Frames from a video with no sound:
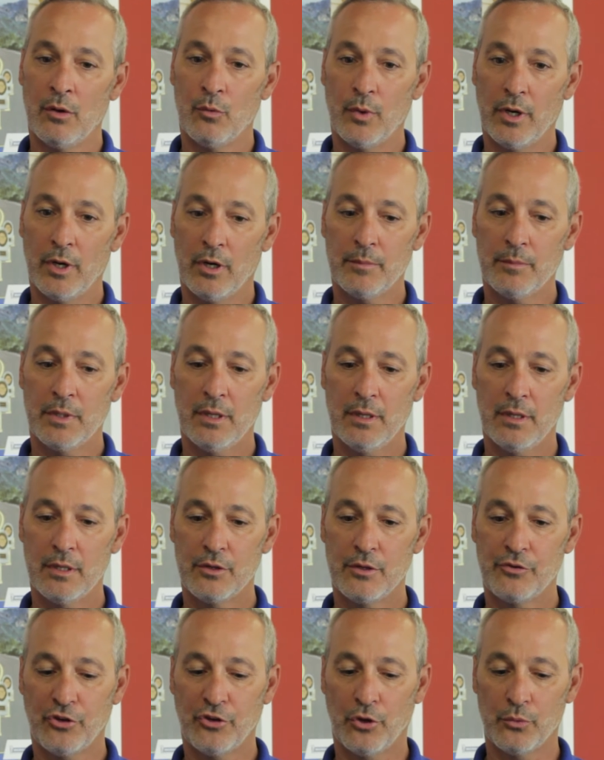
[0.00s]
Well,
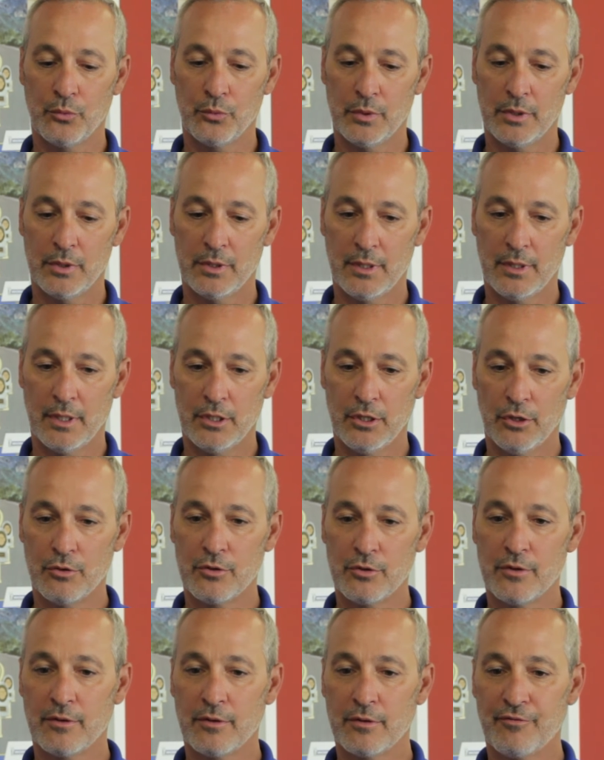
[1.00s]
so
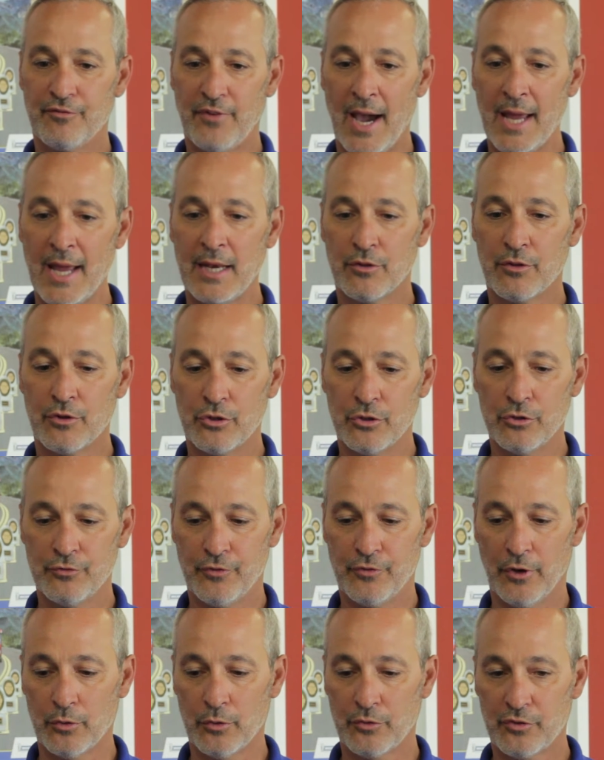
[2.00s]
finding the new
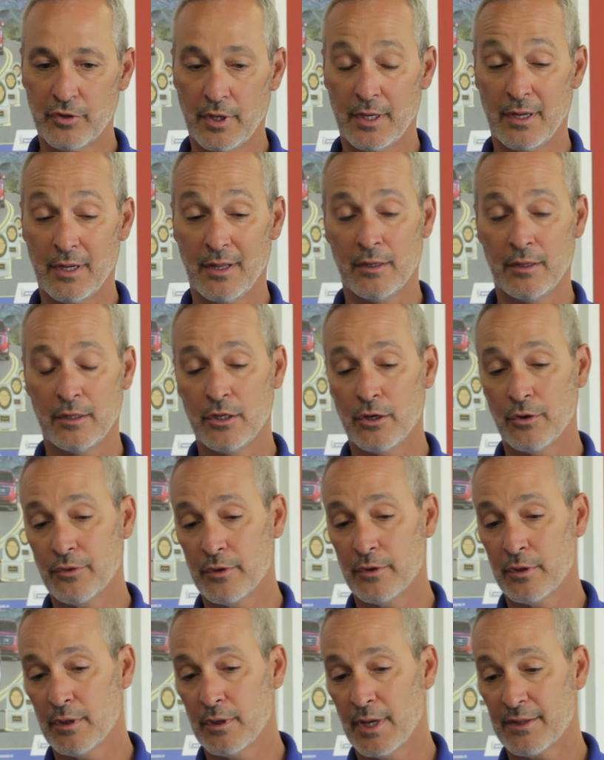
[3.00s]
folks,
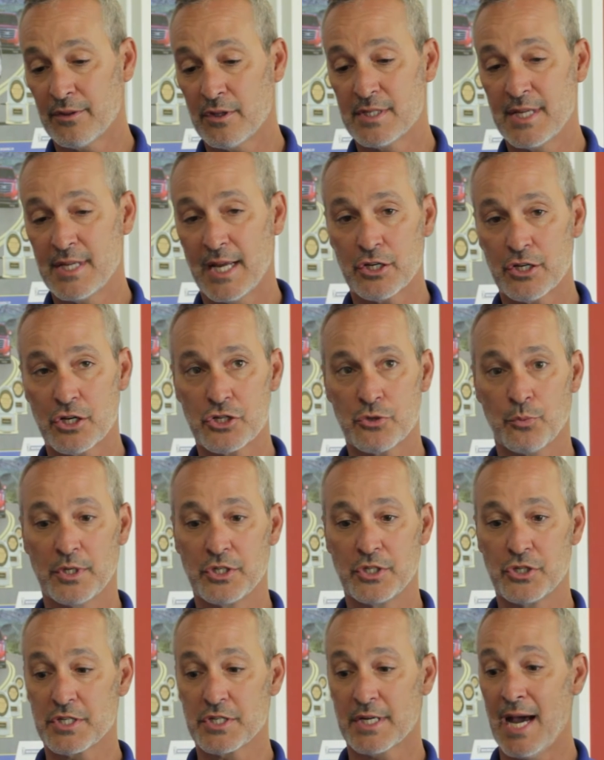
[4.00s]
like the technician
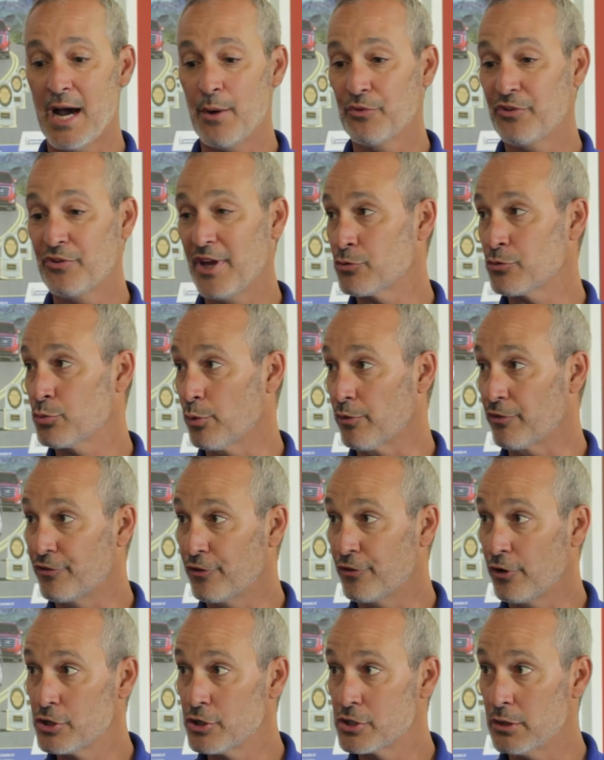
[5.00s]
we just got was actually
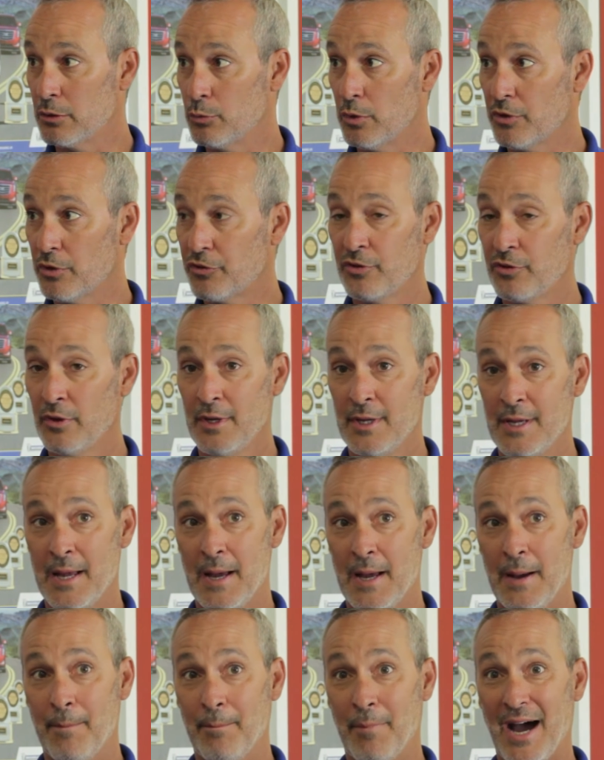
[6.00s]
referred to us
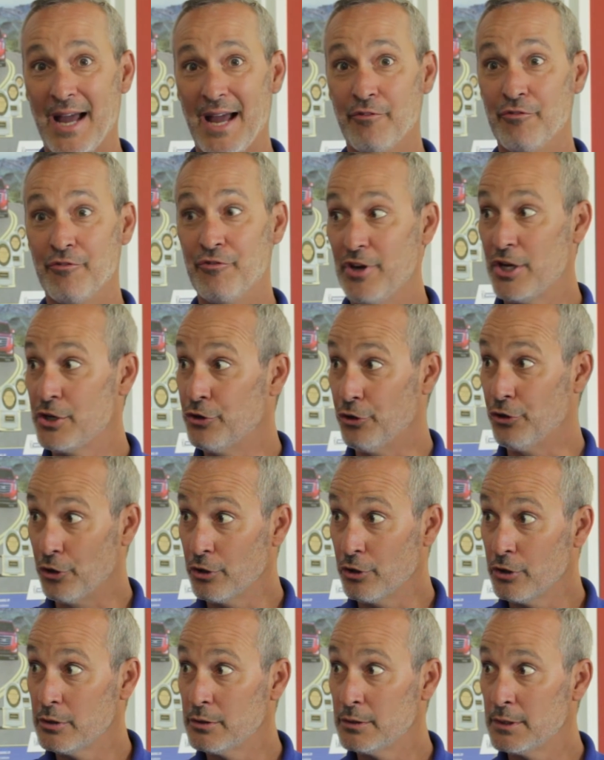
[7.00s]
by a
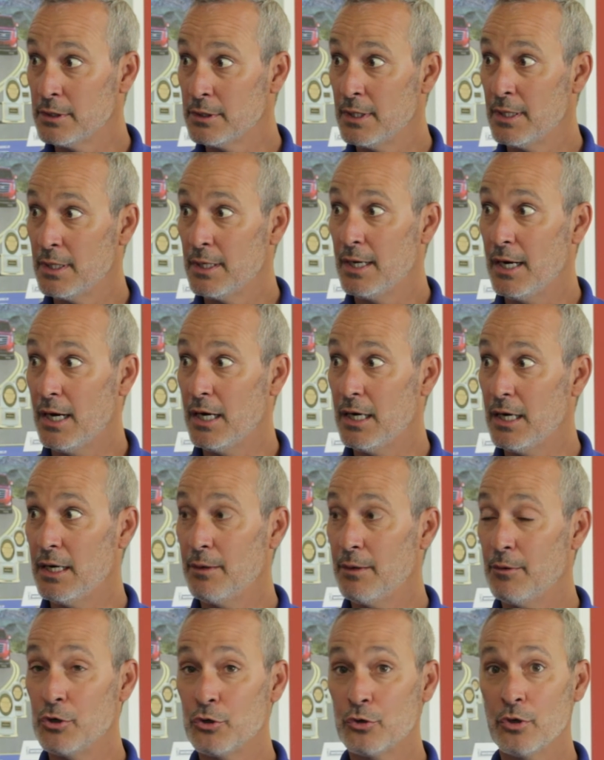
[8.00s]
vendor
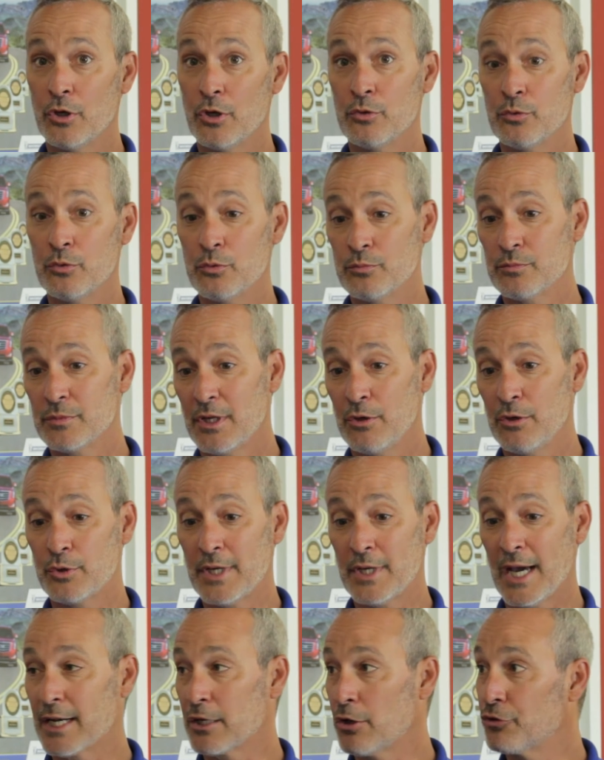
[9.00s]
who
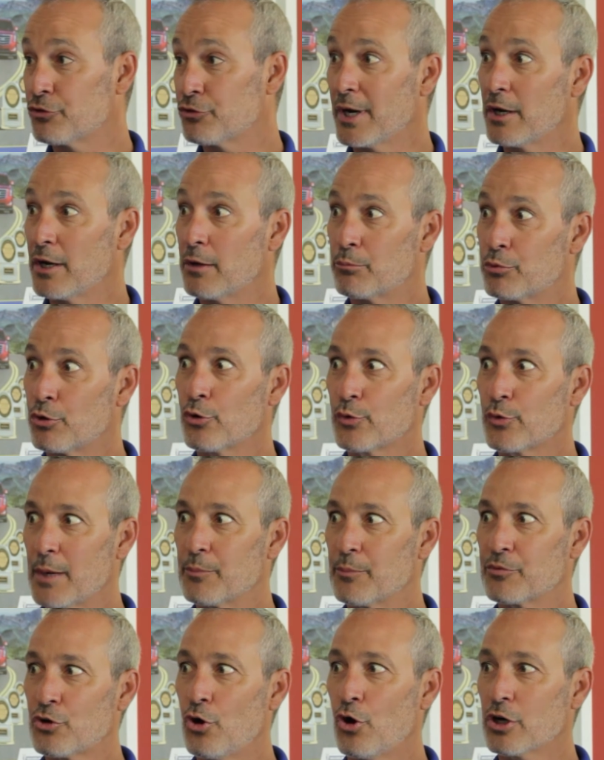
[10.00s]
kind of goes around and
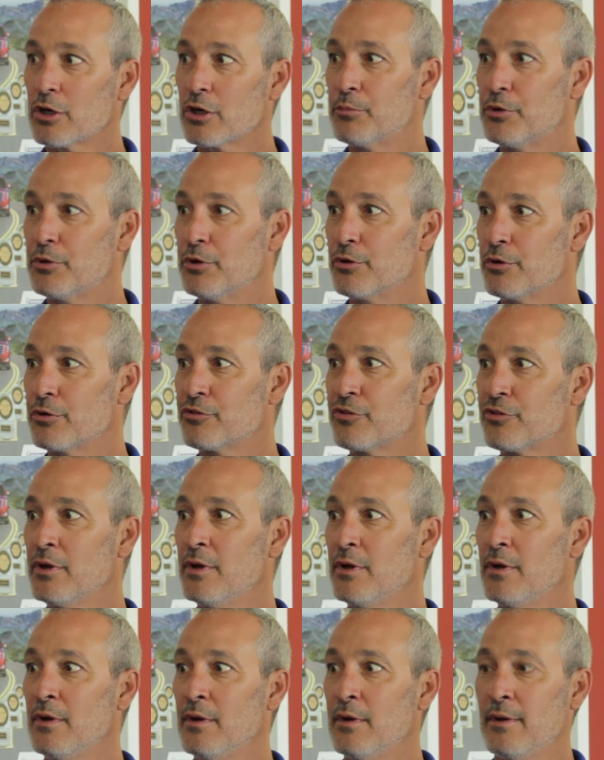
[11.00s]
programs car computers,
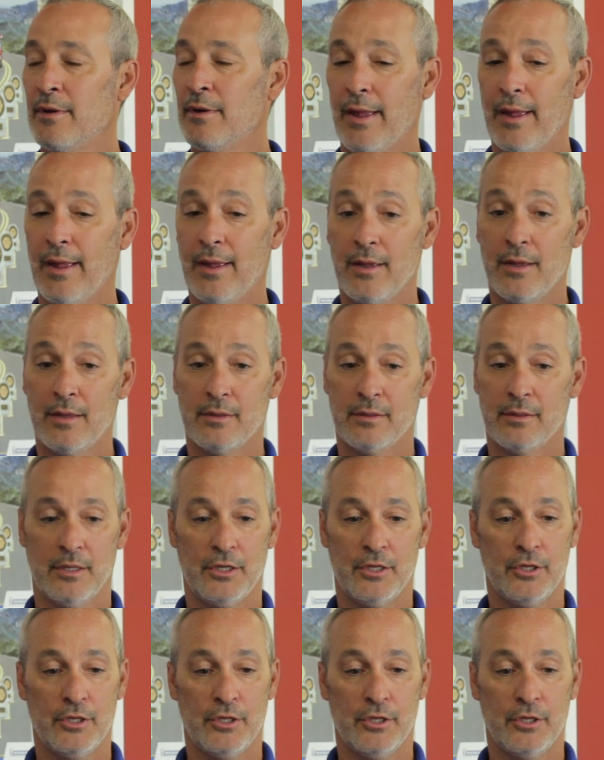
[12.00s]
and